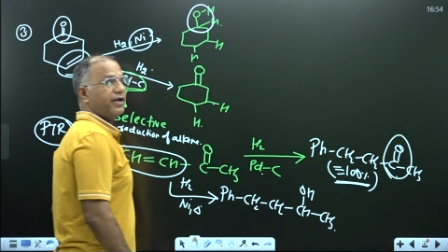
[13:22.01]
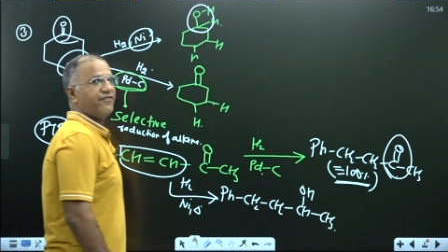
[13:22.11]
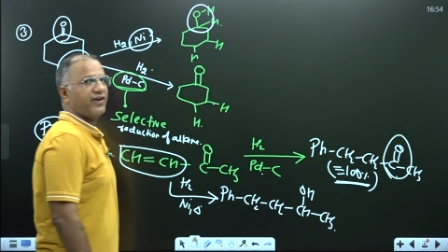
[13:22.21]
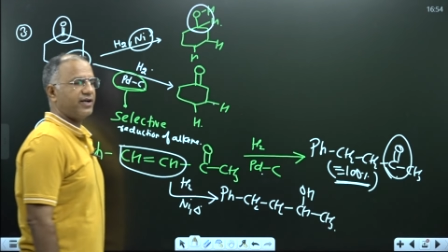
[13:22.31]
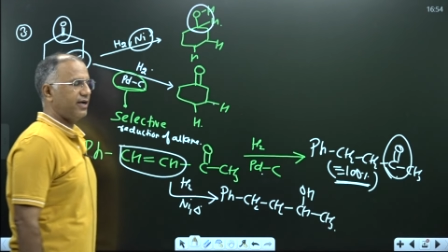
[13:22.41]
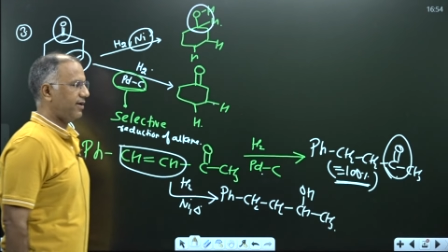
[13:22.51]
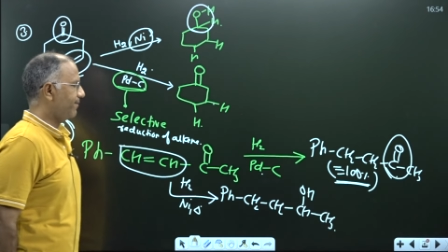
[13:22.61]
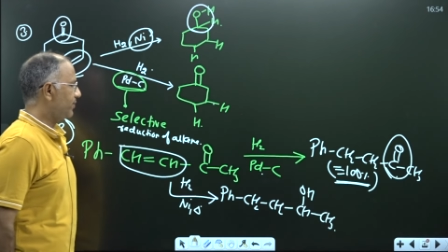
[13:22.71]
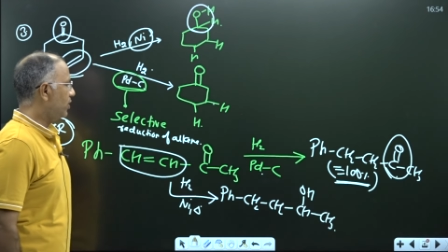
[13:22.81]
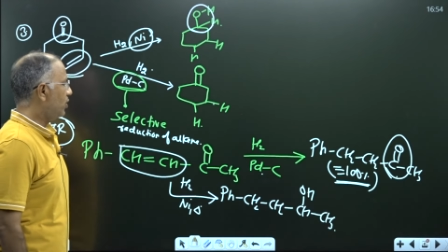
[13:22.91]
unaffected.
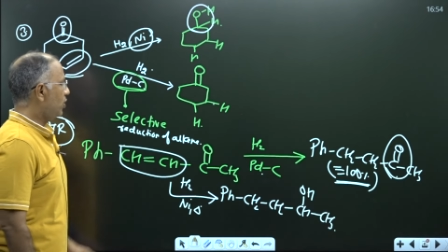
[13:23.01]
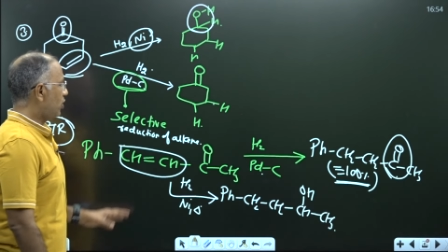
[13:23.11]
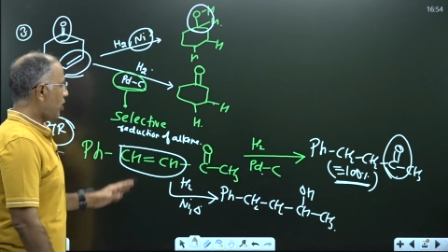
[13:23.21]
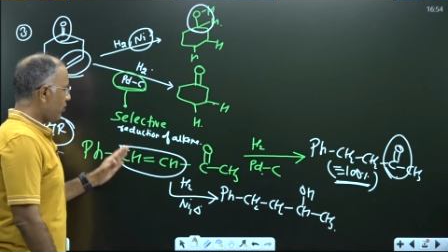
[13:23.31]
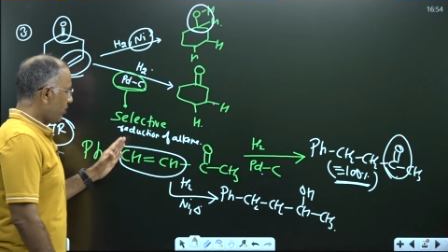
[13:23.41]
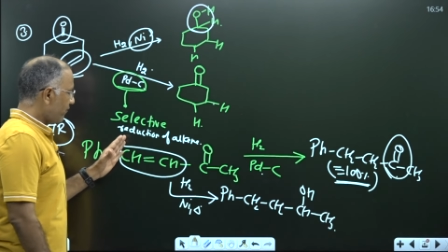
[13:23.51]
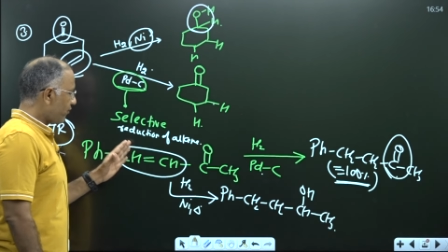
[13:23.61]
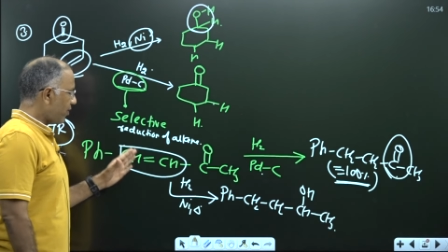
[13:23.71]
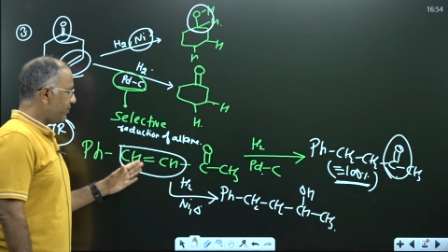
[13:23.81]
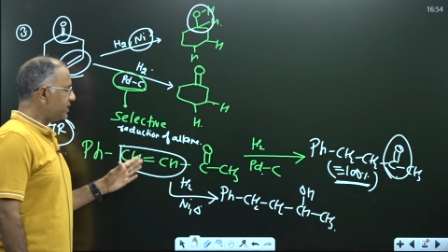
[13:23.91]
Now,
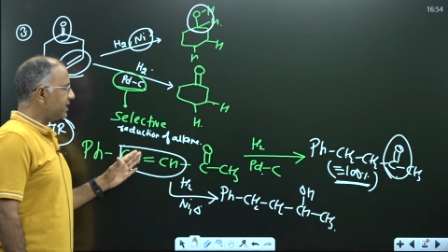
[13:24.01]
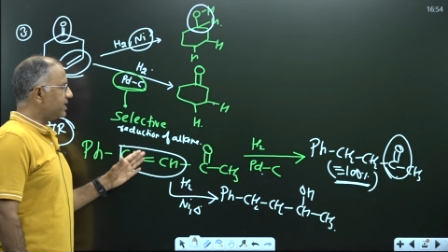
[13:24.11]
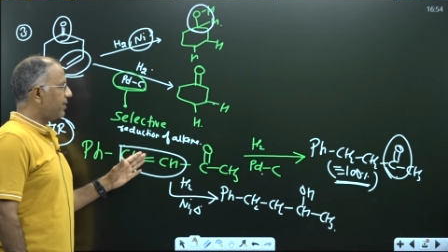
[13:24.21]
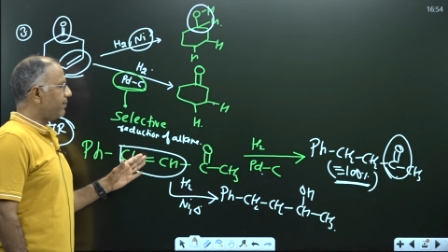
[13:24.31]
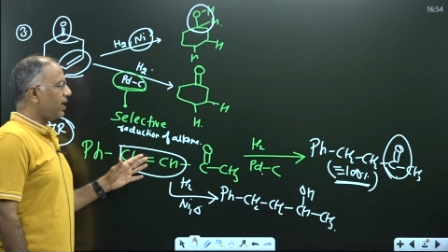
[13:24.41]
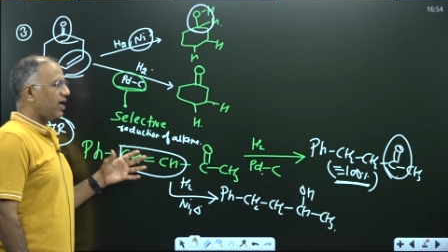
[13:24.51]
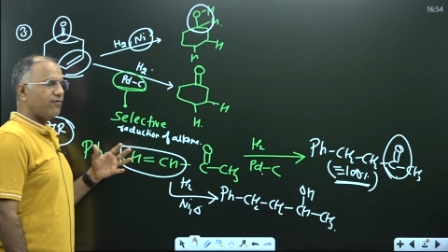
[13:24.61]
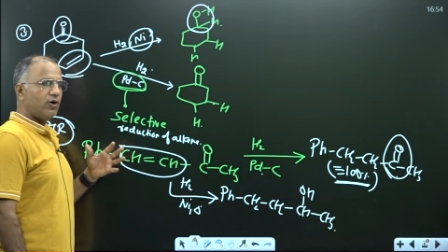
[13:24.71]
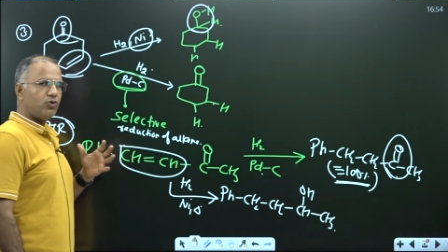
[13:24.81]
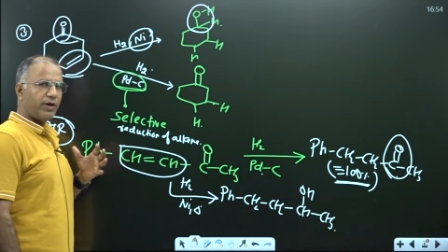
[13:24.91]
from this example, I
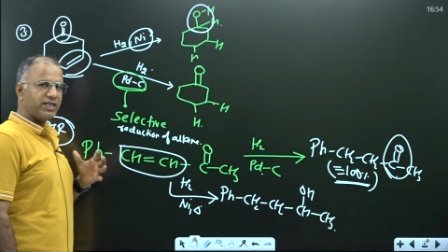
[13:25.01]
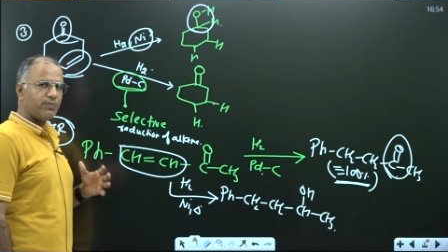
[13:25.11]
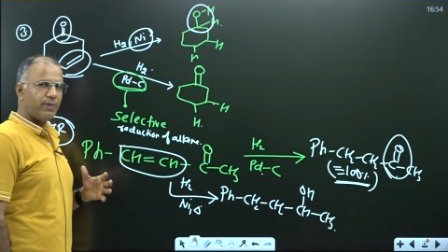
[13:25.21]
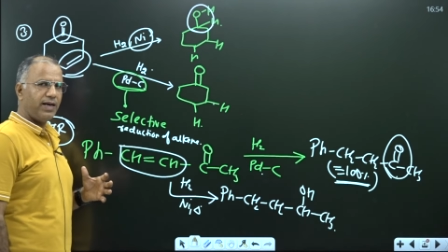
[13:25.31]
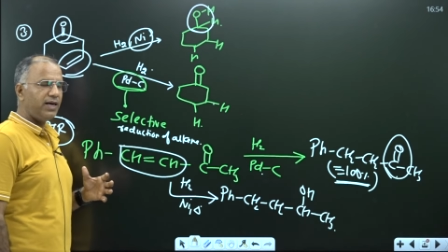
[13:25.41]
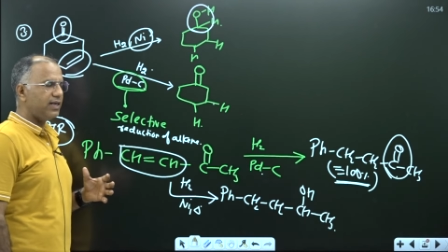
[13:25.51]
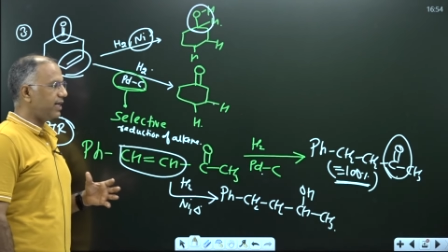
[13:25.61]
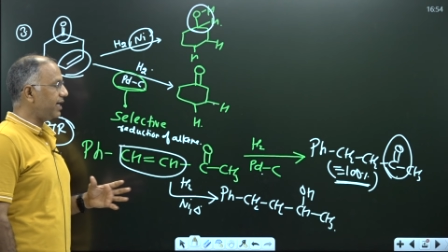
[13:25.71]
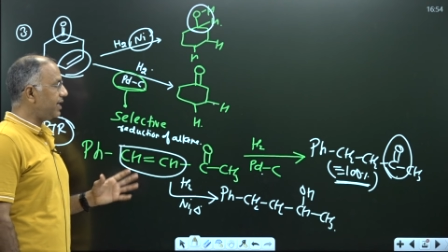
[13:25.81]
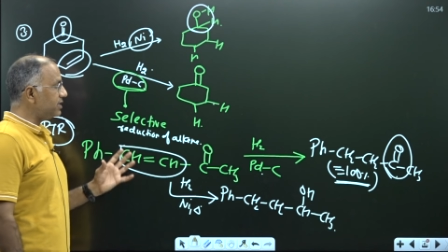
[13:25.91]
want to explain
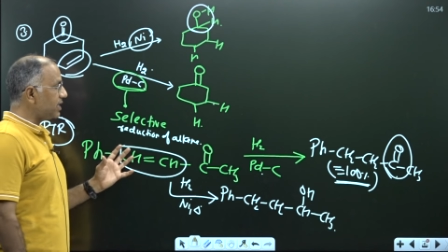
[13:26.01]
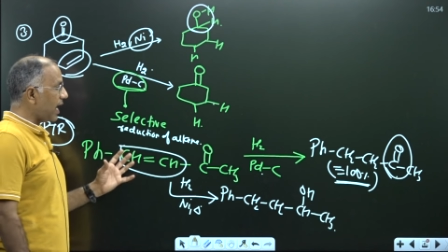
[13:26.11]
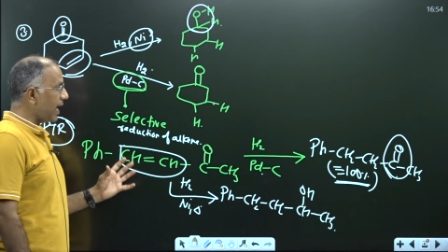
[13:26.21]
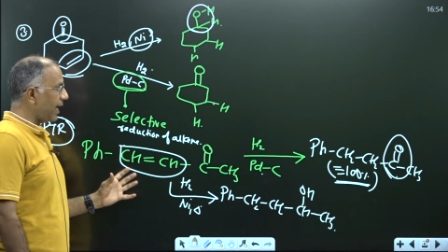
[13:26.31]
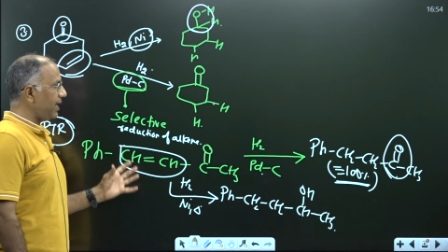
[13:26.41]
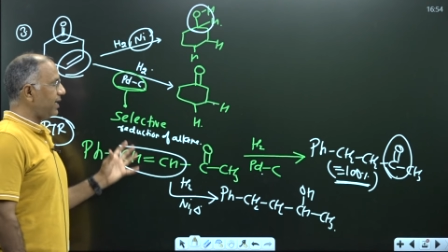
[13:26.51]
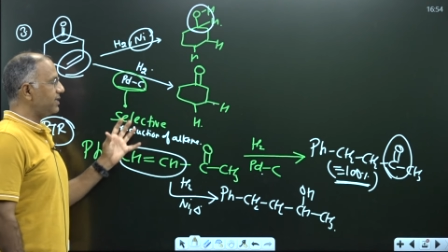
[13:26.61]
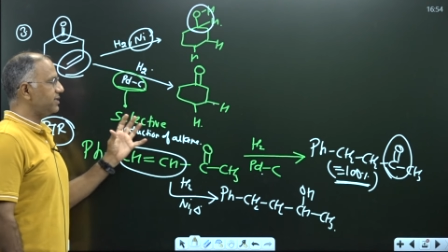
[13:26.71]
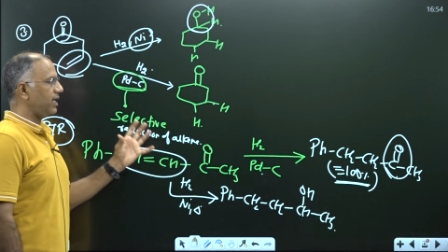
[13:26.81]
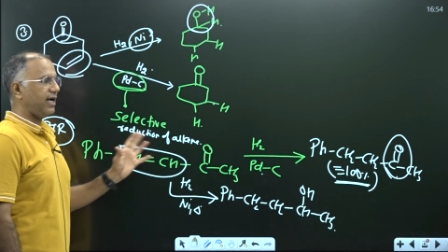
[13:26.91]
that it is highly
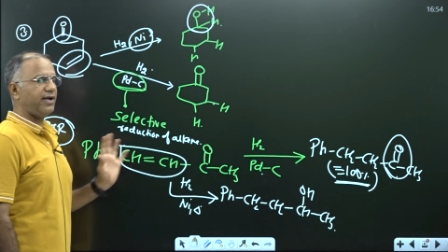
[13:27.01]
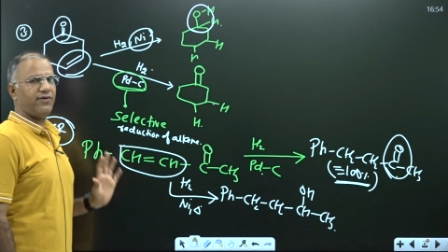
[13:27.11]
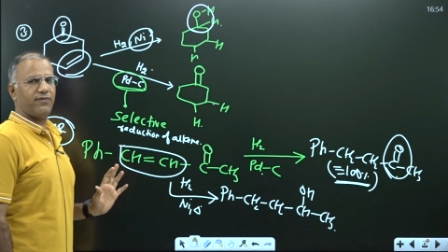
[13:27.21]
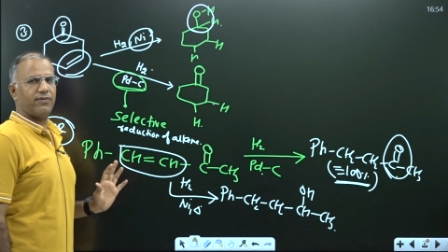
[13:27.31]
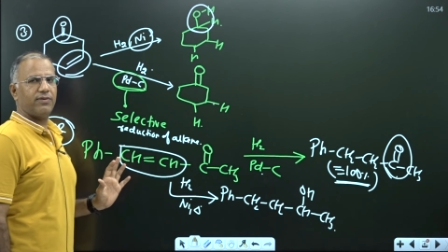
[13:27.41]
selective.